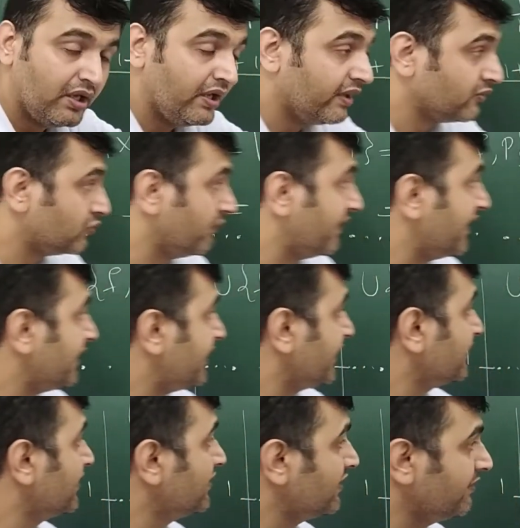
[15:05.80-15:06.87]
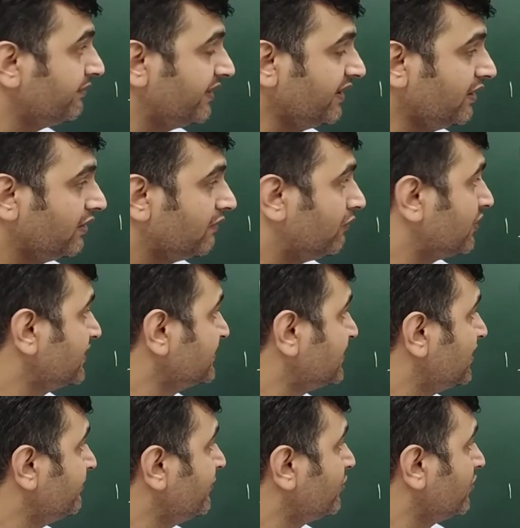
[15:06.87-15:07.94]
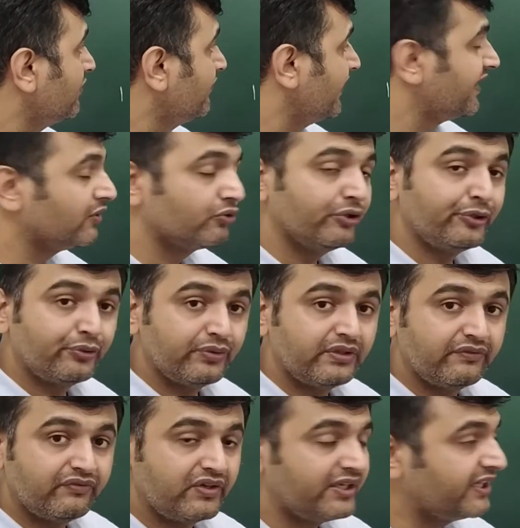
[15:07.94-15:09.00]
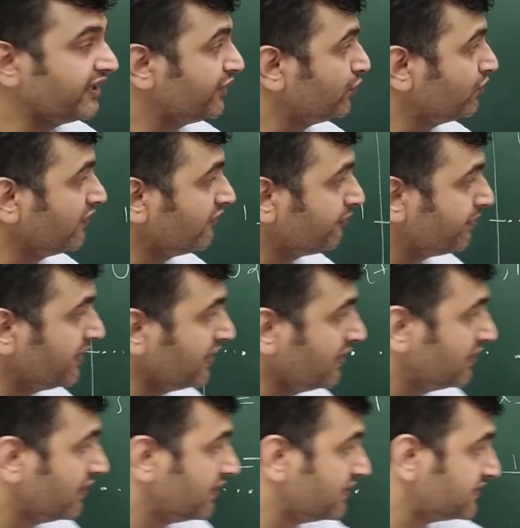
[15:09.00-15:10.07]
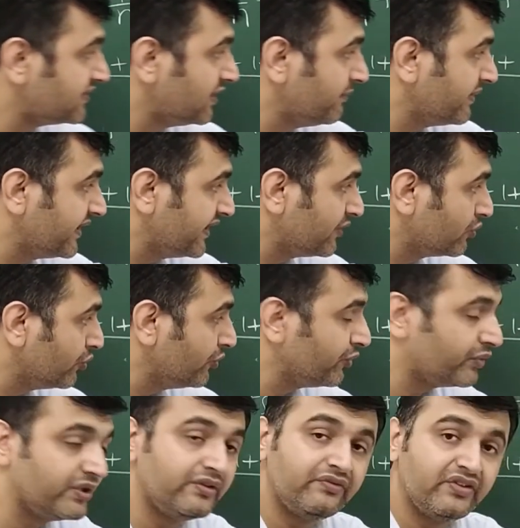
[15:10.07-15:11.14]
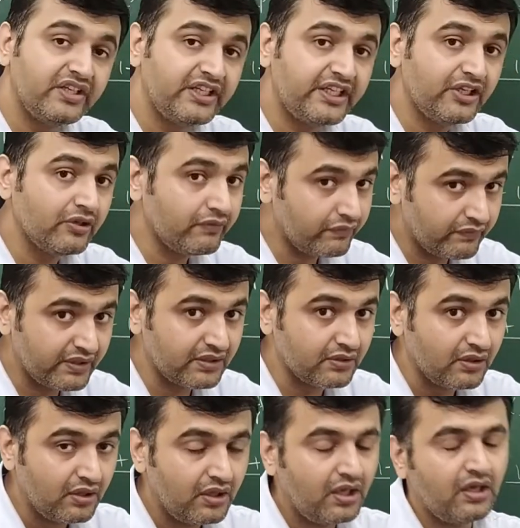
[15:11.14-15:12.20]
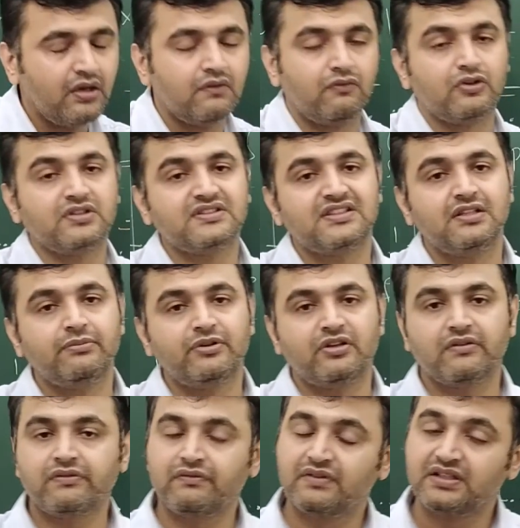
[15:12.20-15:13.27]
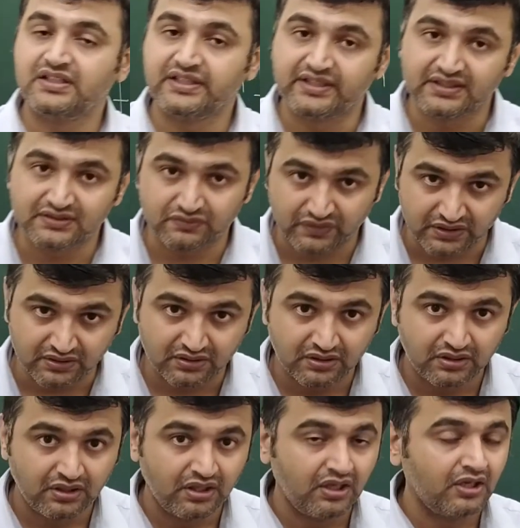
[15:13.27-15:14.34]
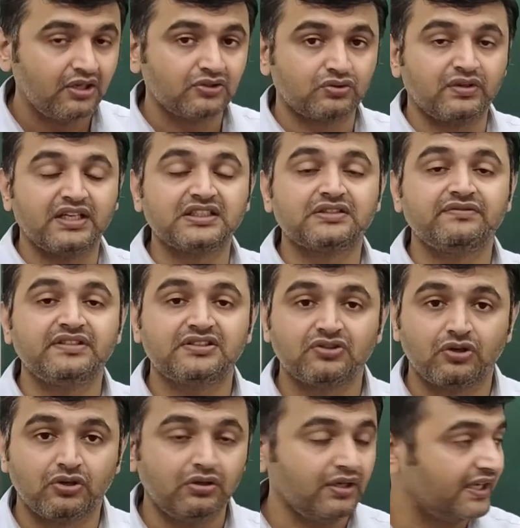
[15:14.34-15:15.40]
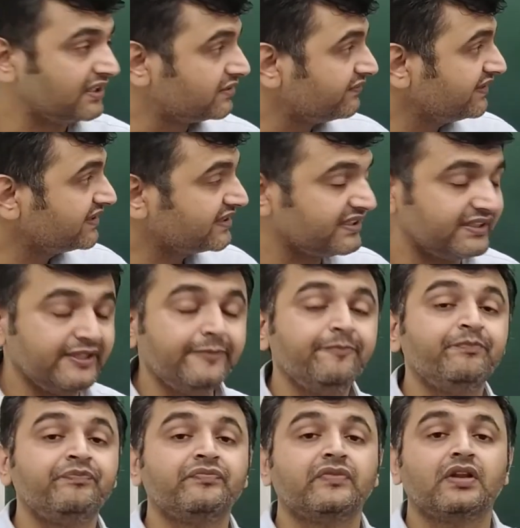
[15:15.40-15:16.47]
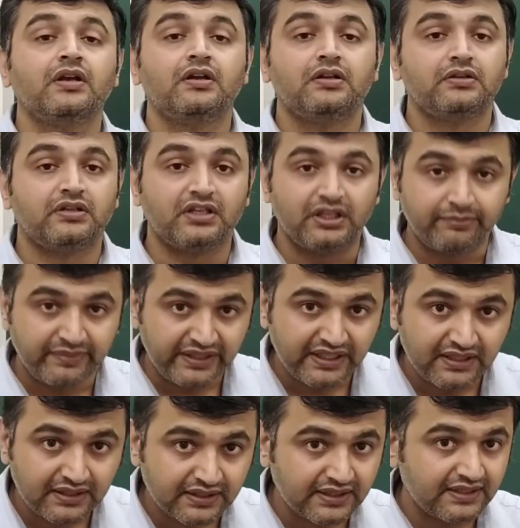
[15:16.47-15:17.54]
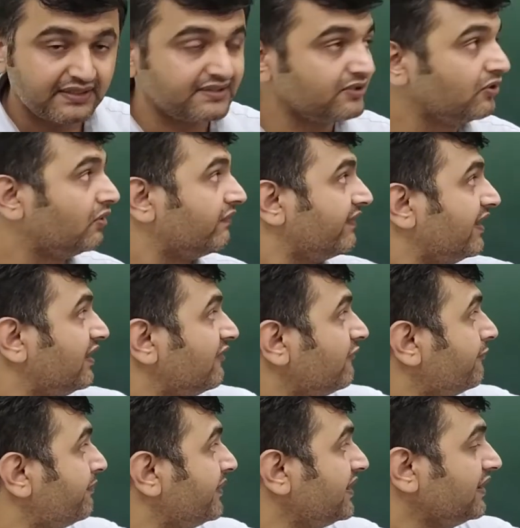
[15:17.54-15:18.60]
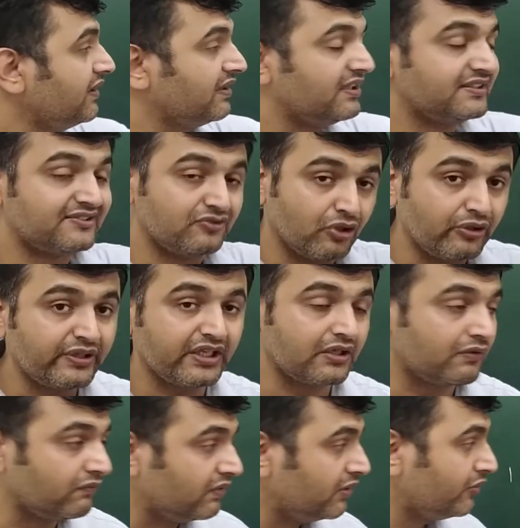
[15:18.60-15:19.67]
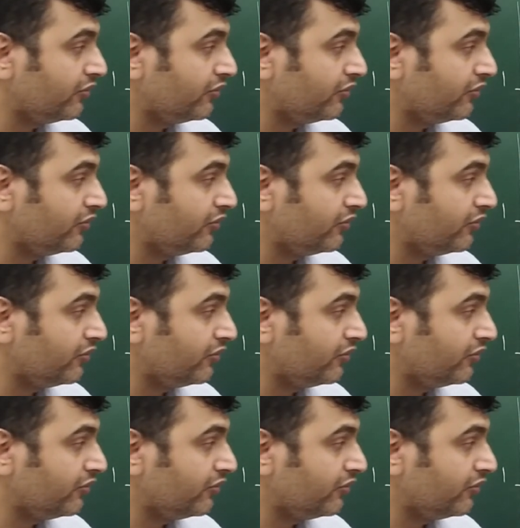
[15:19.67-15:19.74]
So when I take the limit, what is limit of n going to infinity UFP? It is limit n going to infinity of 1. What is limit of 1? It is 1. So as we see, the limiting case of LFP is not equal